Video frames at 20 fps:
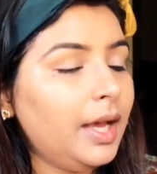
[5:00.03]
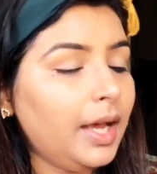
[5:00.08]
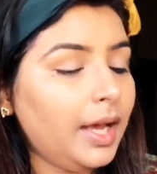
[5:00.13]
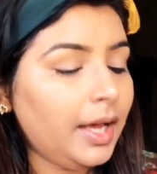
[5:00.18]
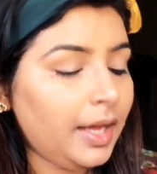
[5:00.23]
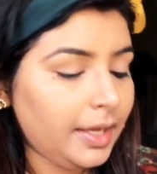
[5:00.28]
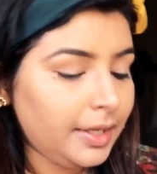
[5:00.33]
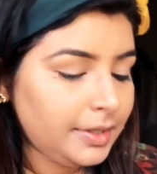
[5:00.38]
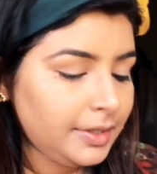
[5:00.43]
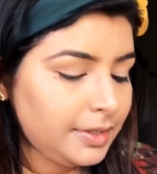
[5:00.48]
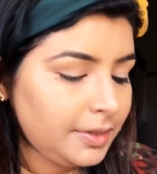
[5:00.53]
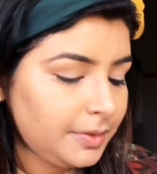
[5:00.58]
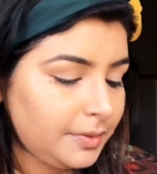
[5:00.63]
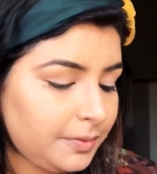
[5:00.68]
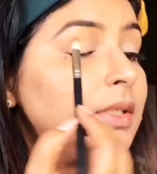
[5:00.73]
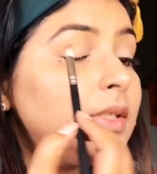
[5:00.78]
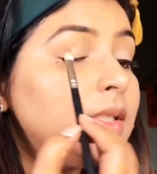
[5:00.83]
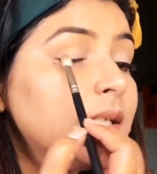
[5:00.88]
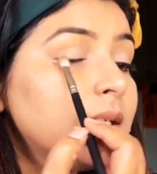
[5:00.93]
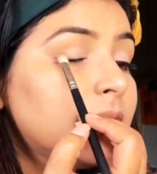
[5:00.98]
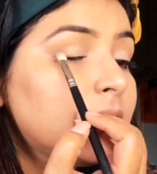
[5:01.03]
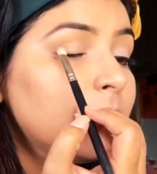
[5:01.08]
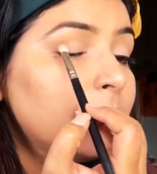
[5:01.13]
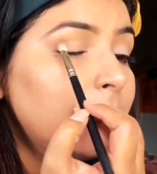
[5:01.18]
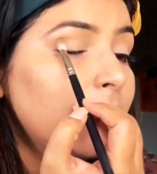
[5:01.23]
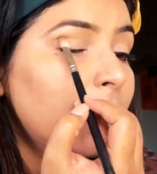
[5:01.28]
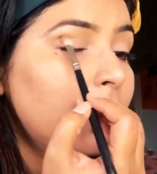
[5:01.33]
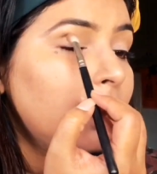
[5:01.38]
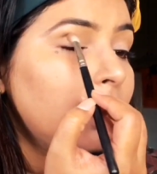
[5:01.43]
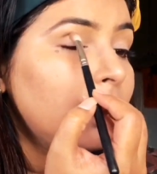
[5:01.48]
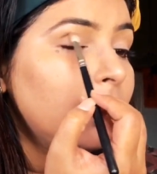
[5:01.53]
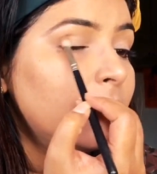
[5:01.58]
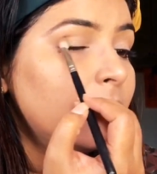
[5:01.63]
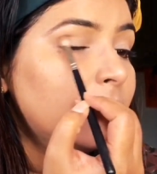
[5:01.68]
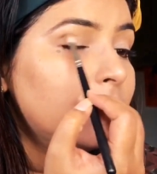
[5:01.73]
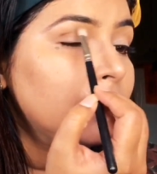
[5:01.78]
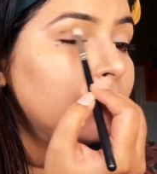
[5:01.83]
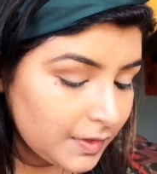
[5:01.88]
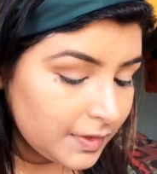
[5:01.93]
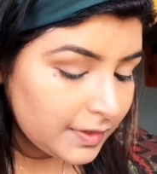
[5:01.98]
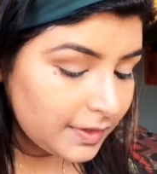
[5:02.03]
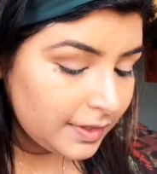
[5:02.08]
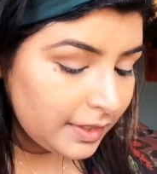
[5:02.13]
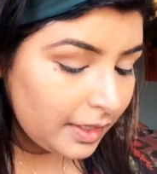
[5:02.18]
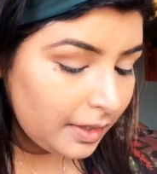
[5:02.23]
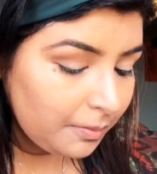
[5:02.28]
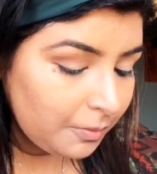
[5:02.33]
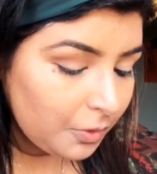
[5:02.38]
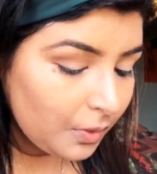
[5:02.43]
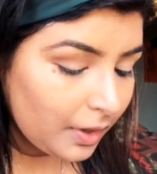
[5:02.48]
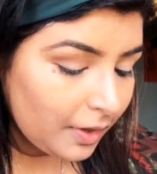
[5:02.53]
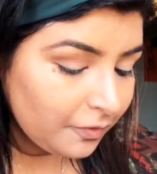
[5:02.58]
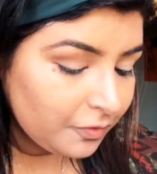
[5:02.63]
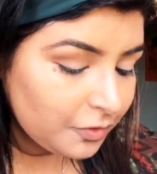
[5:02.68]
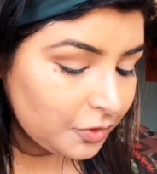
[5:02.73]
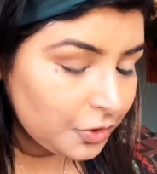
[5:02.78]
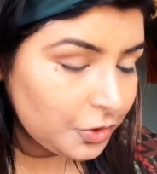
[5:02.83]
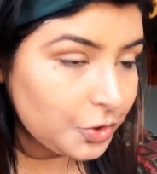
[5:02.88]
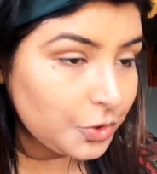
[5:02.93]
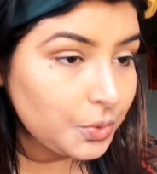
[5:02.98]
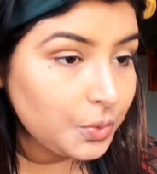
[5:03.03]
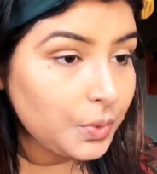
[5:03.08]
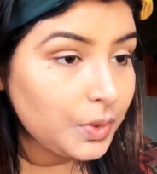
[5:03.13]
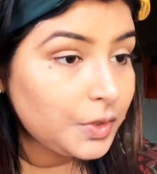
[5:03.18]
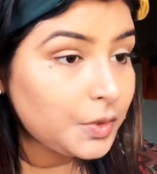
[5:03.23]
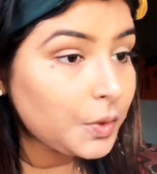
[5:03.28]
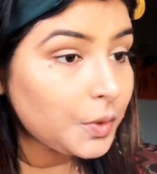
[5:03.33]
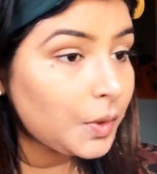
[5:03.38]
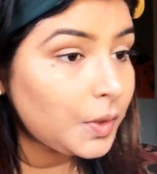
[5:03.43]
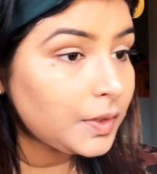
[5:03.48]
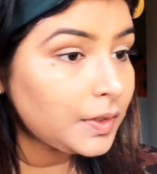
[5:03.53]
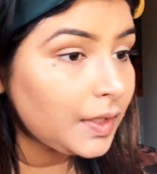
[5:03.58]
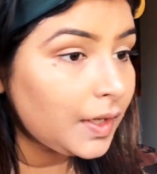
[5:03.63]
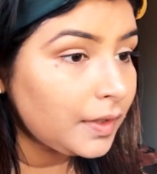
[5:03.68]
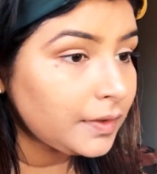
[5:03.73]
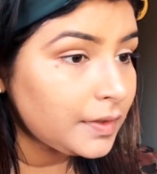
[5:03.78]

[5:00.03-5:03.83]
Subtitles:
and just applying it. Same you have to do it on the